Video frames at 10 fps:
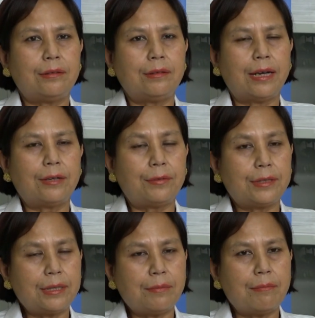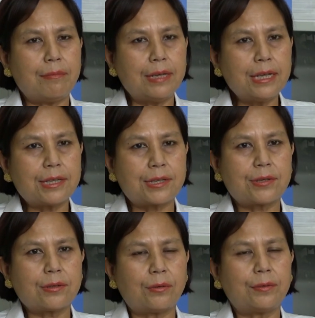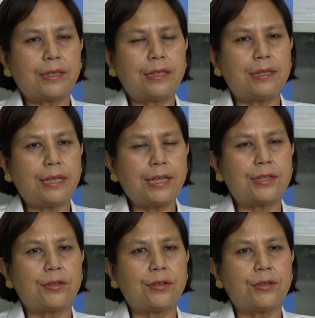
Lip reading: And within minutes or within days,